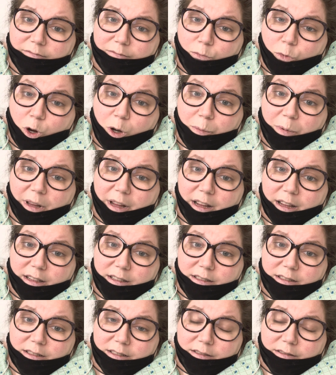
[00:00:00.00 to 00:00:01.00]
more
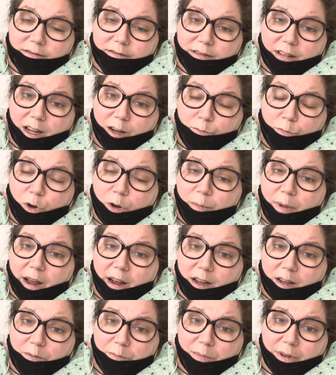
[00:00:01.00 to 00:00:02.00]
plans and more
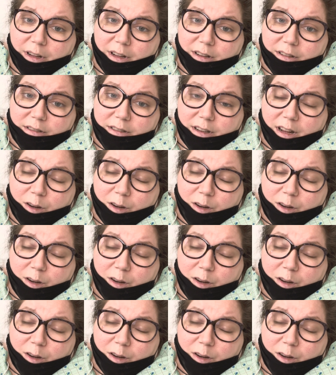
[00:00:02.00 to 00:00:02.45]
backup plans